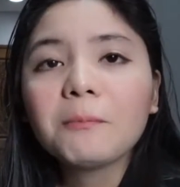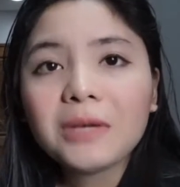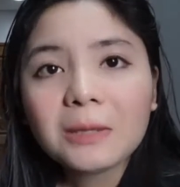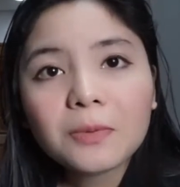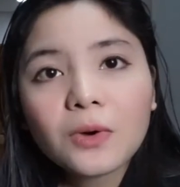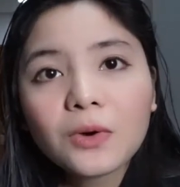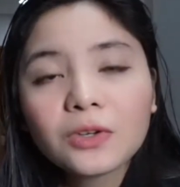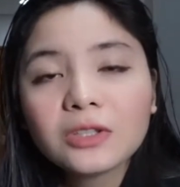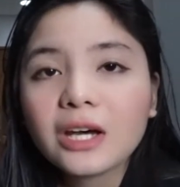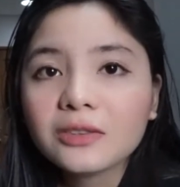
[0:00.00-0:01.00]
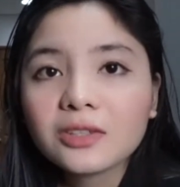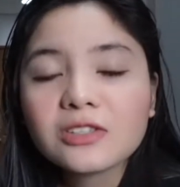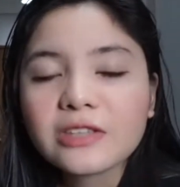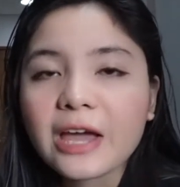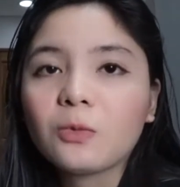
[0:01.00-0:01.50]
people could
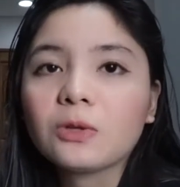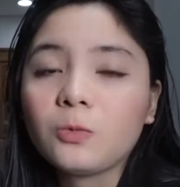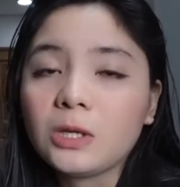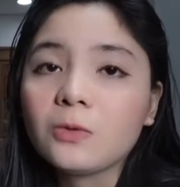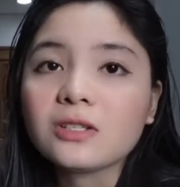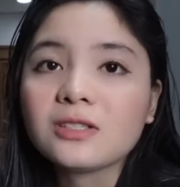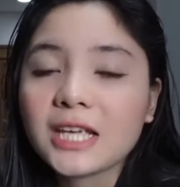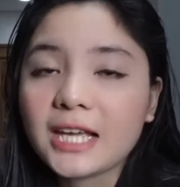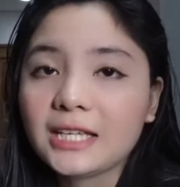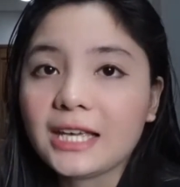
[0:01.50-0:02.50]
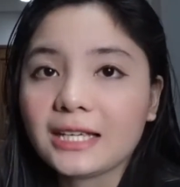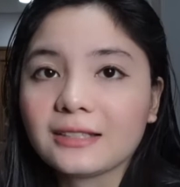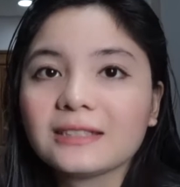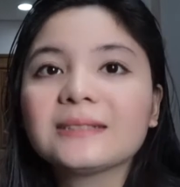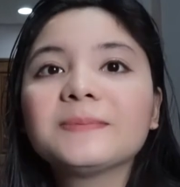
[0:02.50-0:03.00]
understand what we were saying.
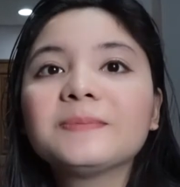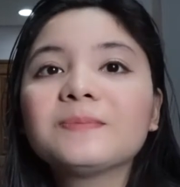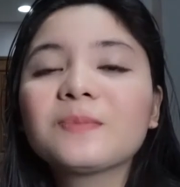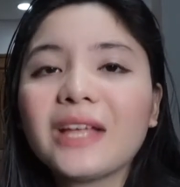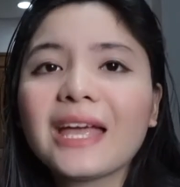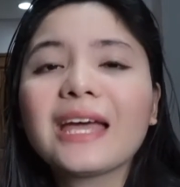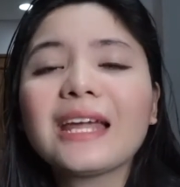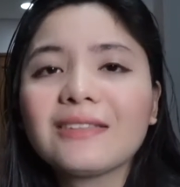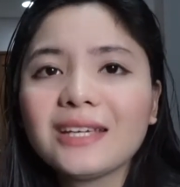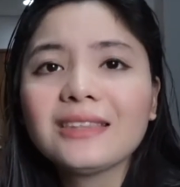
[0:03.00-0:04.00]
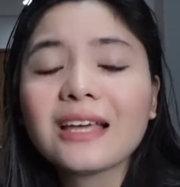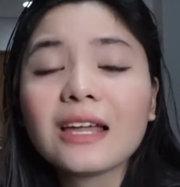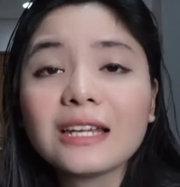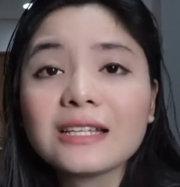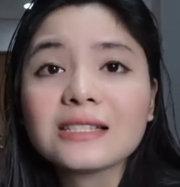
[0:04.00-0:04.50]
And I think that
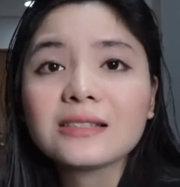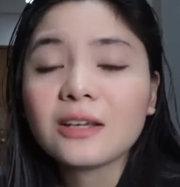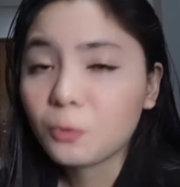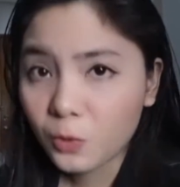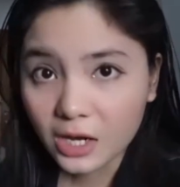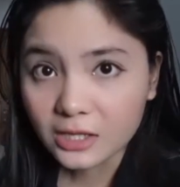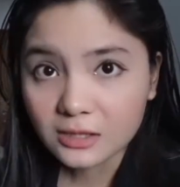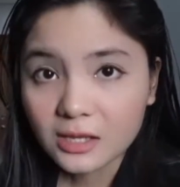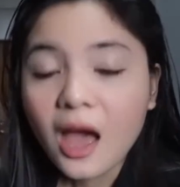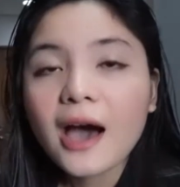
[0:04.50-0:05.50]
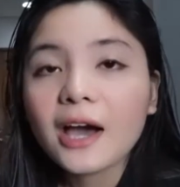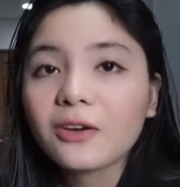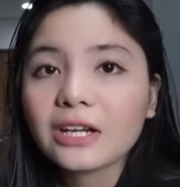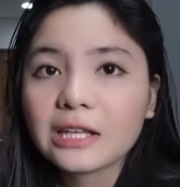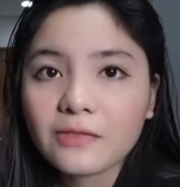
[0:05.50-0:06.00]
was a
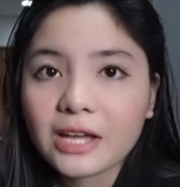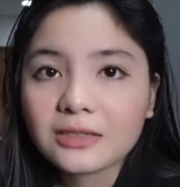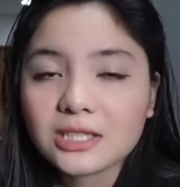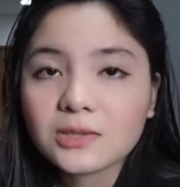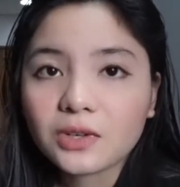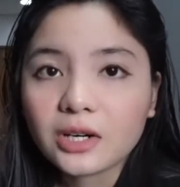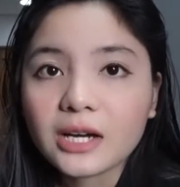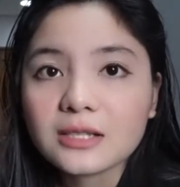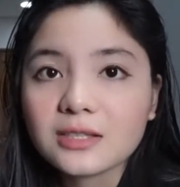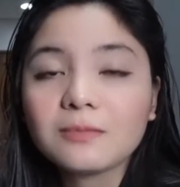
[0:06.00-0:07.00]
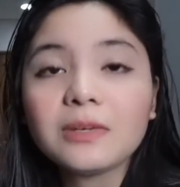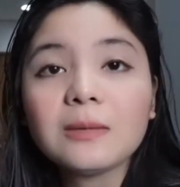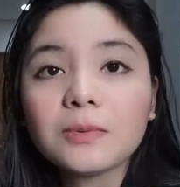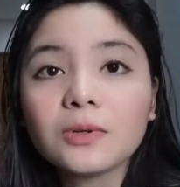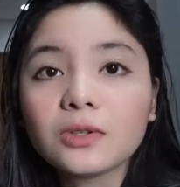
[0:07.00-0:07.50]
great advantage for us, that
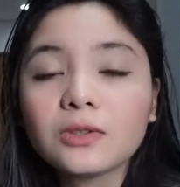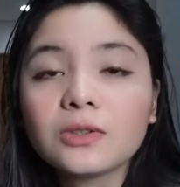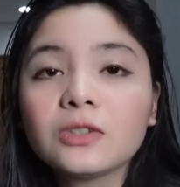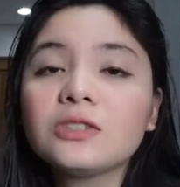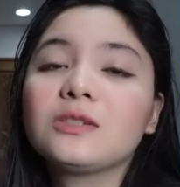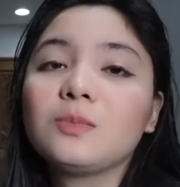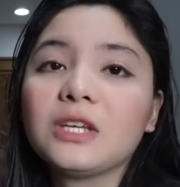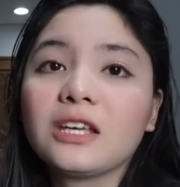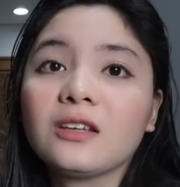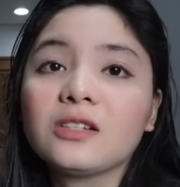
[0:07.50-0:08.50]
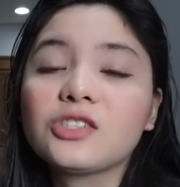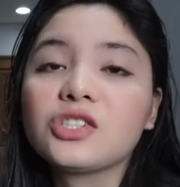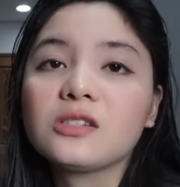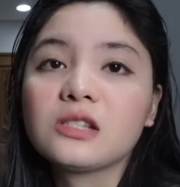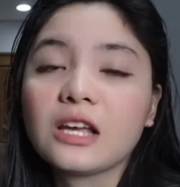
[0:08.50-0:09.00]
people could speak English
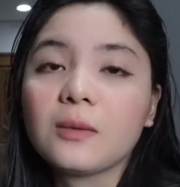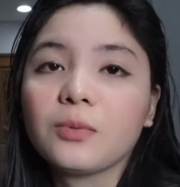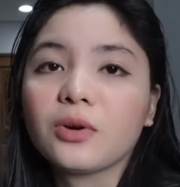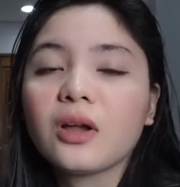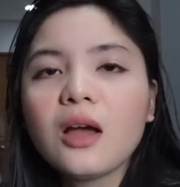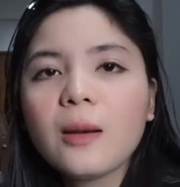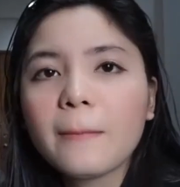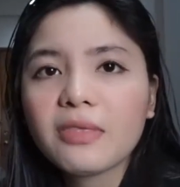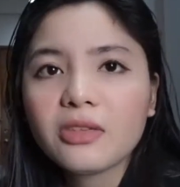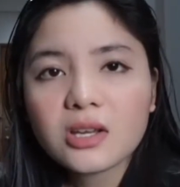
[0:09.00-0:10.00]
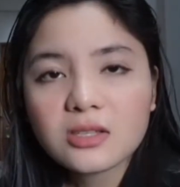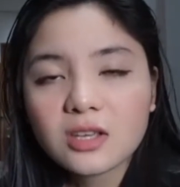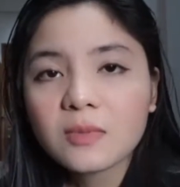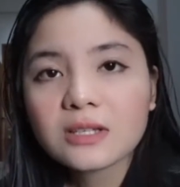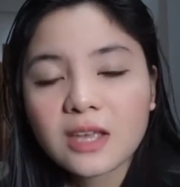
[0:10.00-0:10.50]
in Singapore. But there are
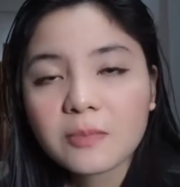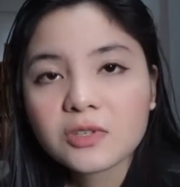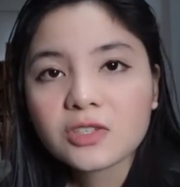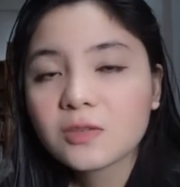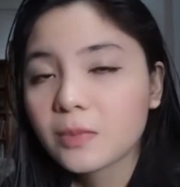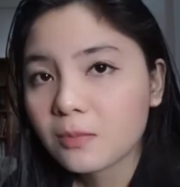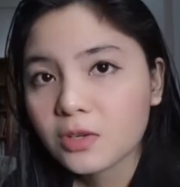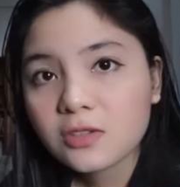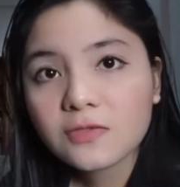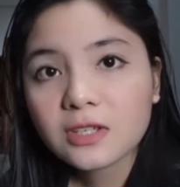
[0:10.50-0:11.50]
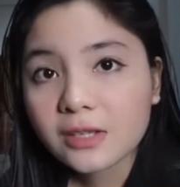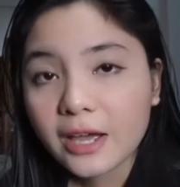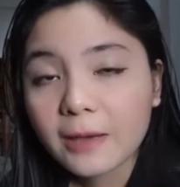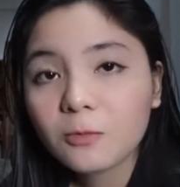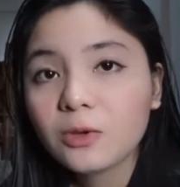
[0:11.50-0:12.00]
some exceptions, but most of the
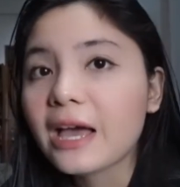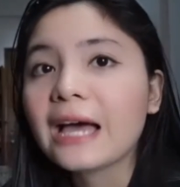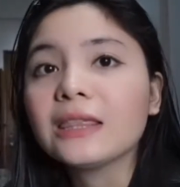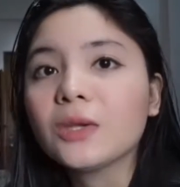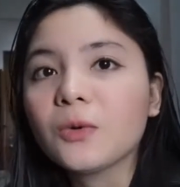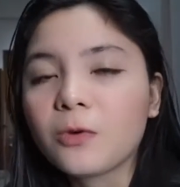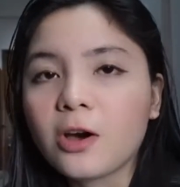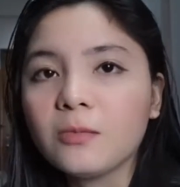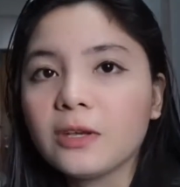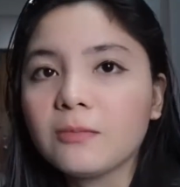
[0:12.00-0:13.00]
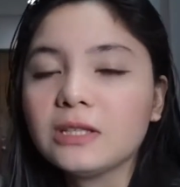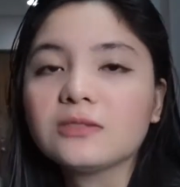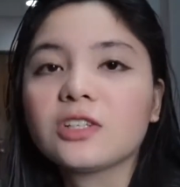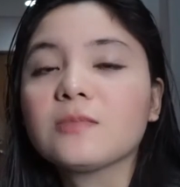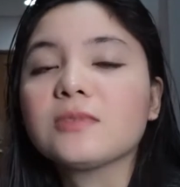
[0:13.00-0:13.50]
time we had no problem
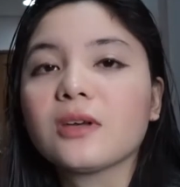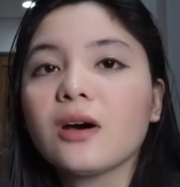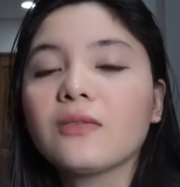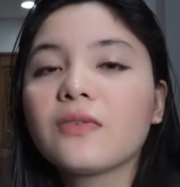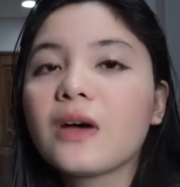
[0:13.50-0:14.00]
in terms of